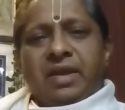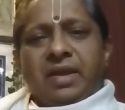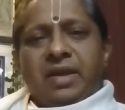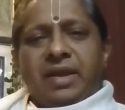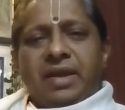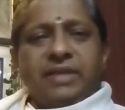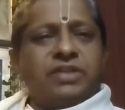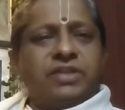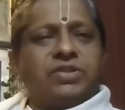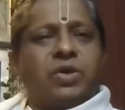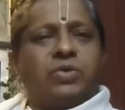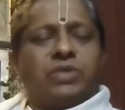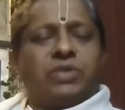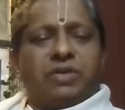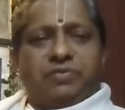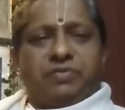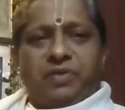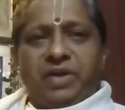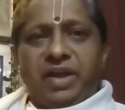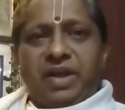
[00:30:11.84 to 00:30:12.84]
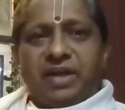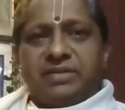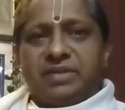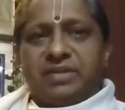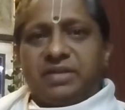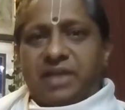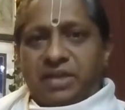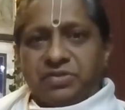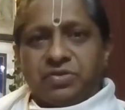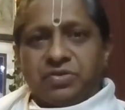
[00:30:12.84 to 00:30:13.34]
in the south of India in the
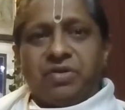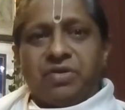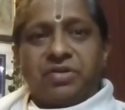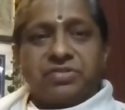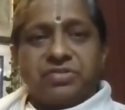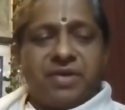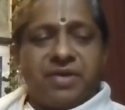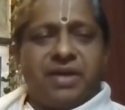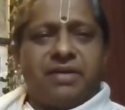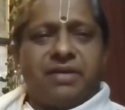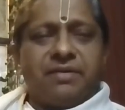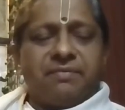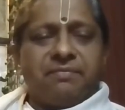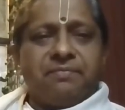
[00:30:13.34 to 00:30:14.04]
Tanjore district.